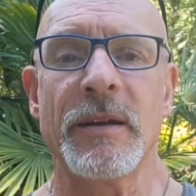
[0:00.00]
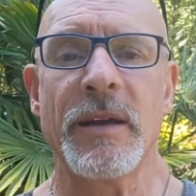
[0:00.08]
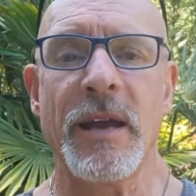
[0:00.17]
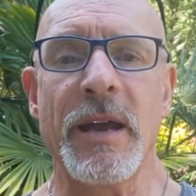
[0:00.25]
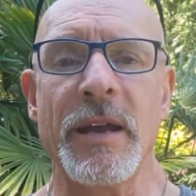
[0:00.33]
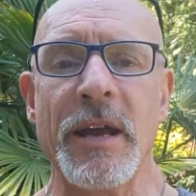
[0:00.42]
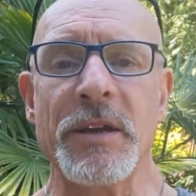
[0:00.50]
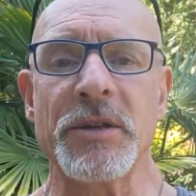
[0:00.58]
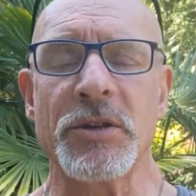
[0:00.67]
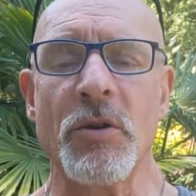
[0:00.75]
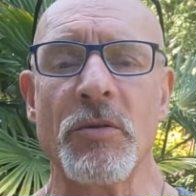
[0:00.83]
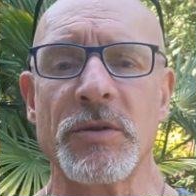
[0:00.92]
And I
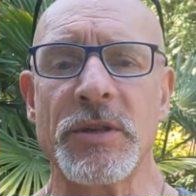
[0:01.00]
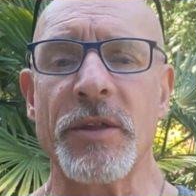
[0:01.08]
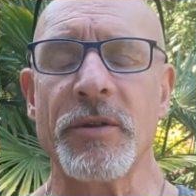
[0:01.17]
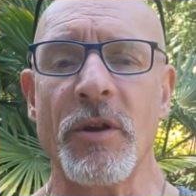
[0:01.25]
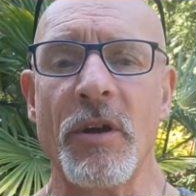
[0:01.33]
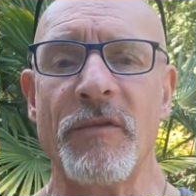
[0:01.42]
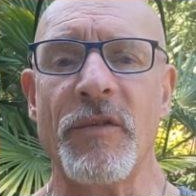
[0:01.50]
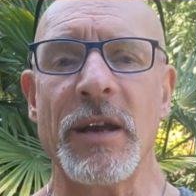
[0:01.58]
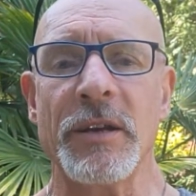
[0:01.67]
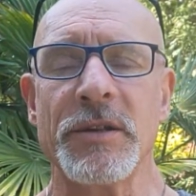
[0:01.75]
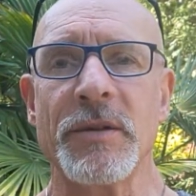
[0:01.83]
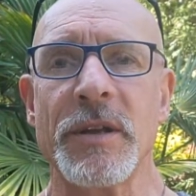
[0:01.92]
just go Southern Gulf
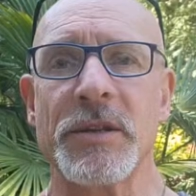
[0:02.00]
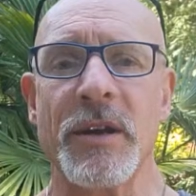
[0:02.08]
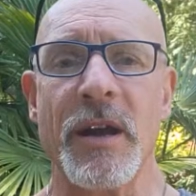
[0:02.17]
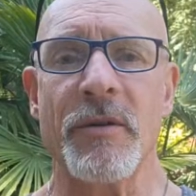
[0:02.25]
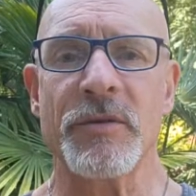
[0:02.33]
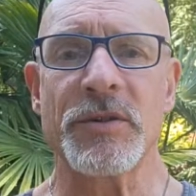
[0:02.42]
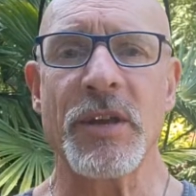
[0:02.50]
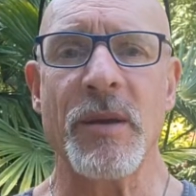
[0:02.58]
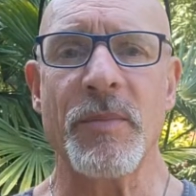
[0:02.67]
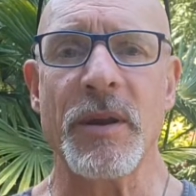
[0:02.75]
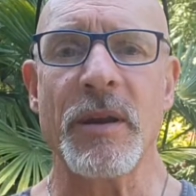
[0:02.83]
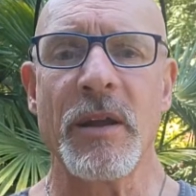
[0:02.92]
Islands, so that's what I always say.
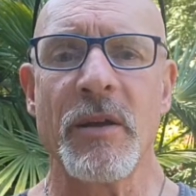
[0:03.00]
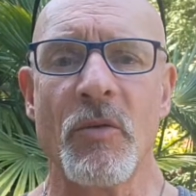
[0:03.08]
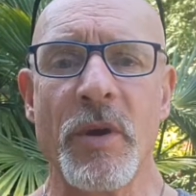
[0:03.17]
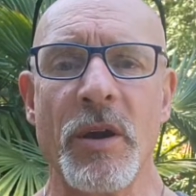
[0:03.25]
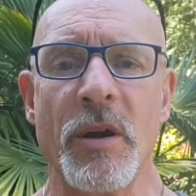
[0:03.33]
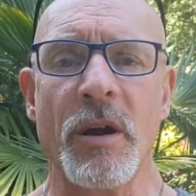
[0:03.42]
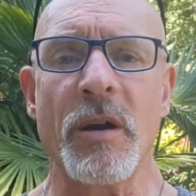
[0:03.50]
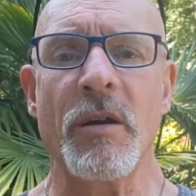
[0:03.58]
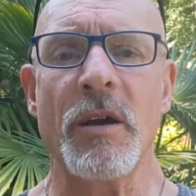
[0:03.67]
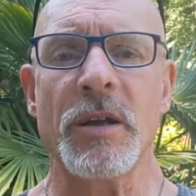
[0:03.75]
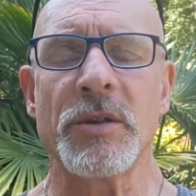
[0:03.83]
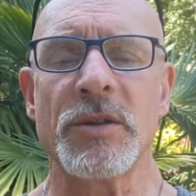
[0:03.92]
But we are
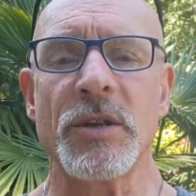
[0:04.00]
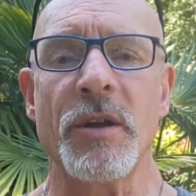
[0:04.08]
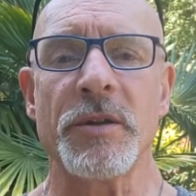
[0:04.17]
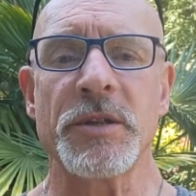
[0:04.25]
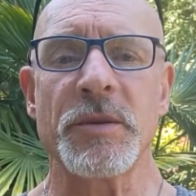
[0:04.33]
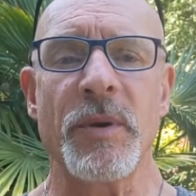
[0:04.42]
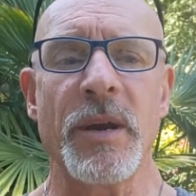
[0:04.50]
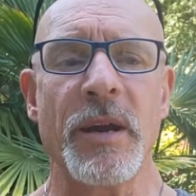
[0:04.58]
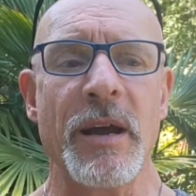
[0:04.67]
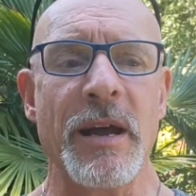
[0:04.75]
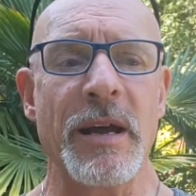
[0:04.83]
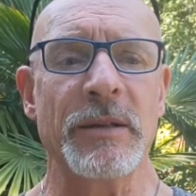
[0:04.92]
on Salt Spring
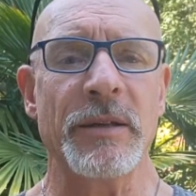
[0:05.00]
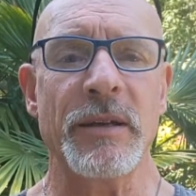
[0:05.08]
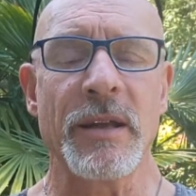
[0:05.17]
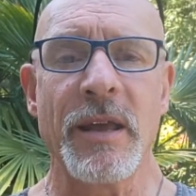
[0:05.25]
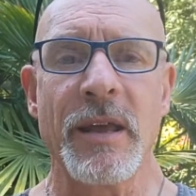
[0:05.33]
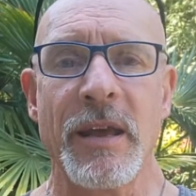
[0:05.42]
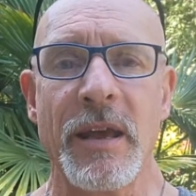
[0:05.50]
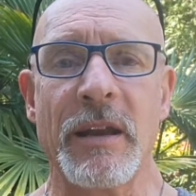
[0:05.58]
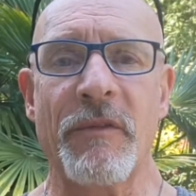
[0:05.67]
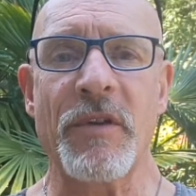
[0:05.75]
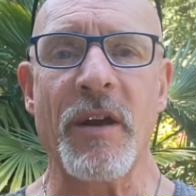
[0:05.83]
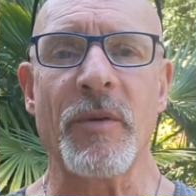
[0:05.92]
Island. And
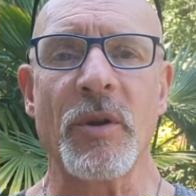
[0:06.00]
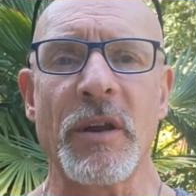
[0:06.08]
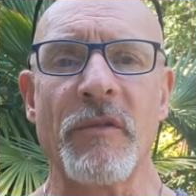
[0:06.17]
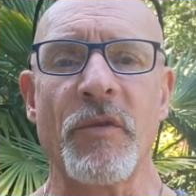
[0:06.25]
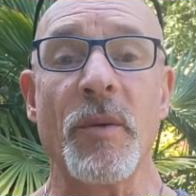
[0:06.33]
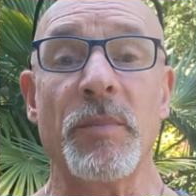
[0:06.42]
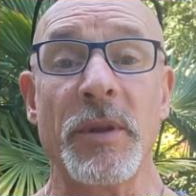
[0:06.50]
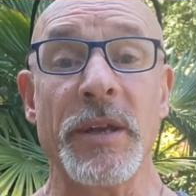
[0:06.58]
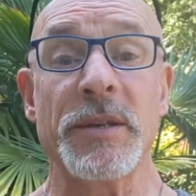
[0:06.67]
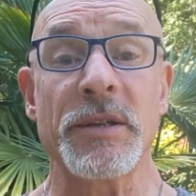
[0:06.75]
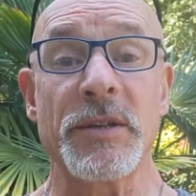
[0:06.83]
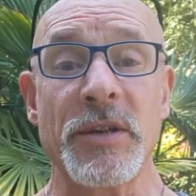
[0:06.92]
if you're ever looking for a
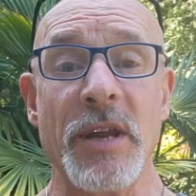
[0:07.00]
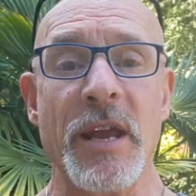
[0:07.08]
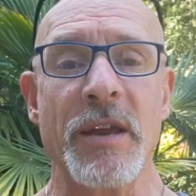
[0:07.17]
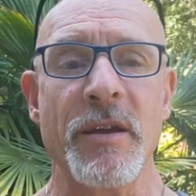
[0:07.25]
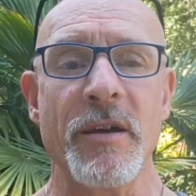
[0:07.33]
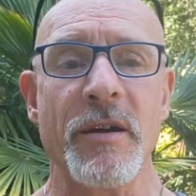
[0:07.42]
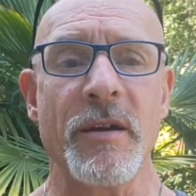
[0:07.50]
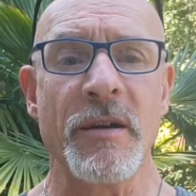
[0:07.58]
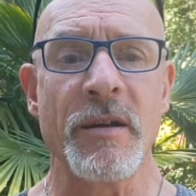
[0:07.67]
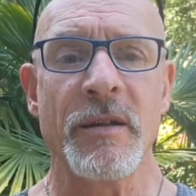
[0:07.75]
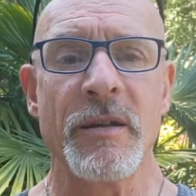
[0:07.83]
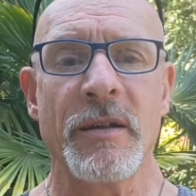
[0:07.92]
place to stay here,
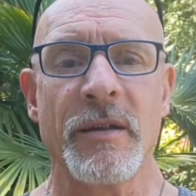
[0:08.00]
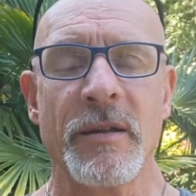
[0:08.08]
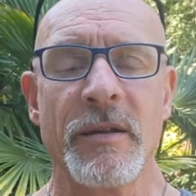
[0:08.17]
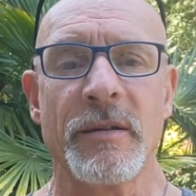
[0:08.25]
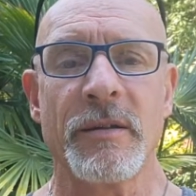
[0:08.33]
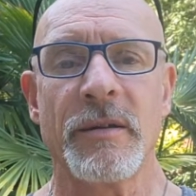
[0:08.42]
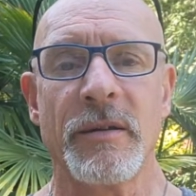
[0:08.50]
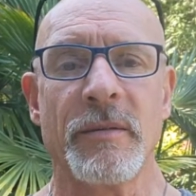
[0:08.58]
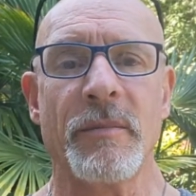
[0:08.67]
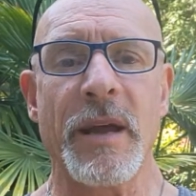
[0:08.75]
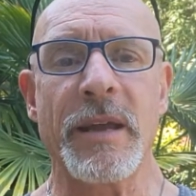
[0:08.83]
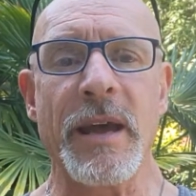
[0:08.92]

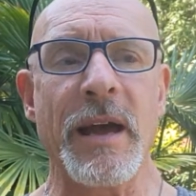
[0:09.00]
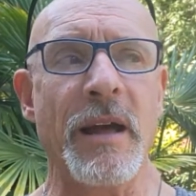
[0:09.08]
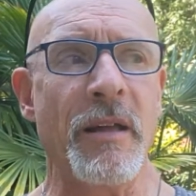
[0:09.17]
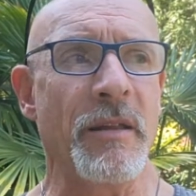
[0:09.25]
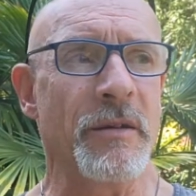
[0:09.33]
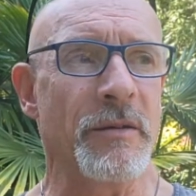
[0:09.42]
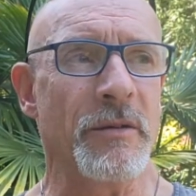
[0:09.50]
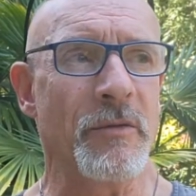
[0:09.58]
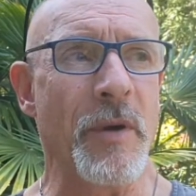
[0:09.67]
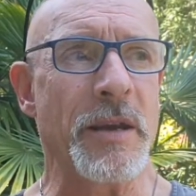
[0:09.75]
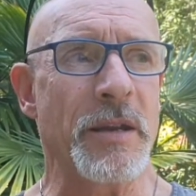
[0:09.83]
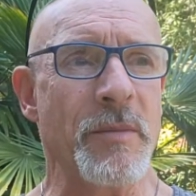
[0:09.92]
my gal,
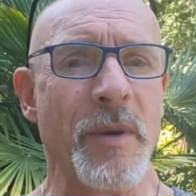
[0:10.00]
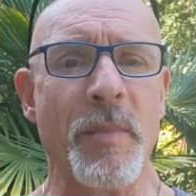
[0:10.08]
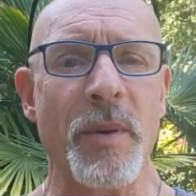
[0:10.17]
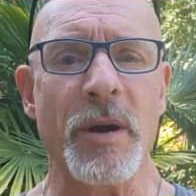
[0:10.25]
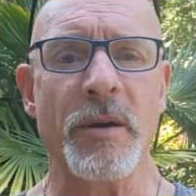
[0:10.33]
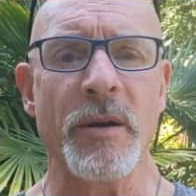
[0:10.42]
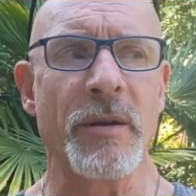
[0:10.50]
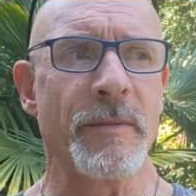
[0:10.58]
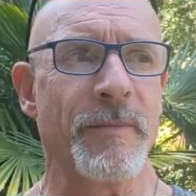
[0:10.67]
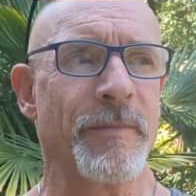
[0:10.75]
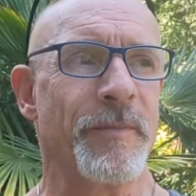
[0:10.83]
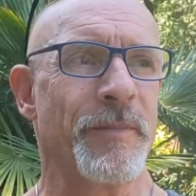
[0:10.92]
Wendy, my partner
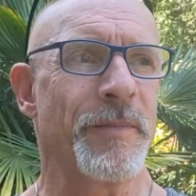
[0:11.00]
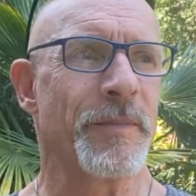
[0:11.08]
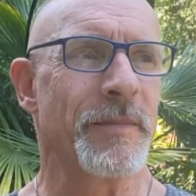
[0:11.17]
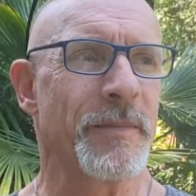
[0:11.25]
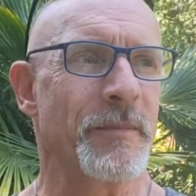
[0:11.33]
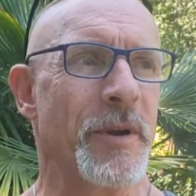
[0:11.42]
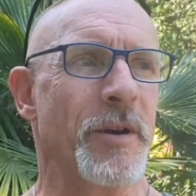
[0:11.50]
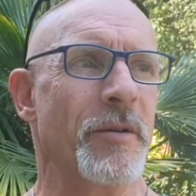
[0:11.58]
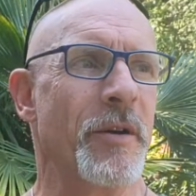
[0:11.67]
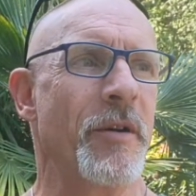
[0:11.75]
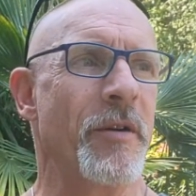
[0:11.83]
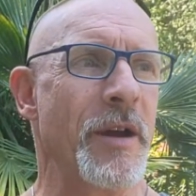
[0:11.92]

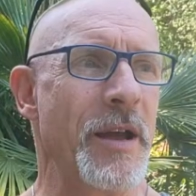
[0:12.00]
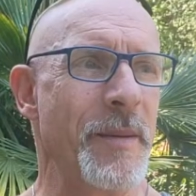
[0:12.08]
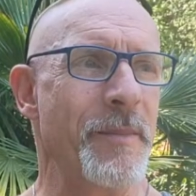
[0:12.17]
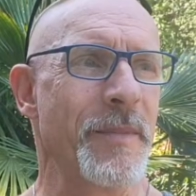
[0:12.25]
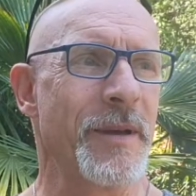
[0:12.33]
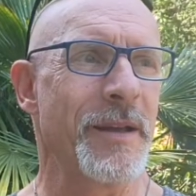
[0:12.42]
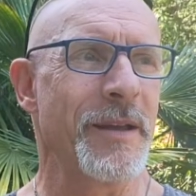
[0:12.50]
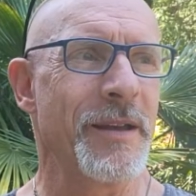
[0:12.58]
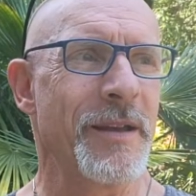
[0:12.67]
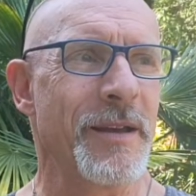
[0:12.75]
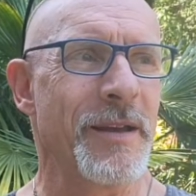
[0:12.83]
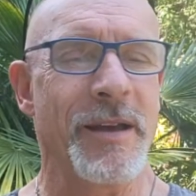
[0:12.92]
in crime,
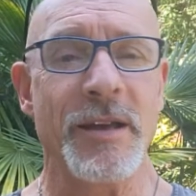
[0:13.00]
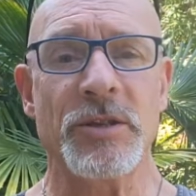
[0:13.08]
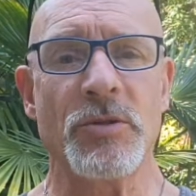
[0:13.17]
has 2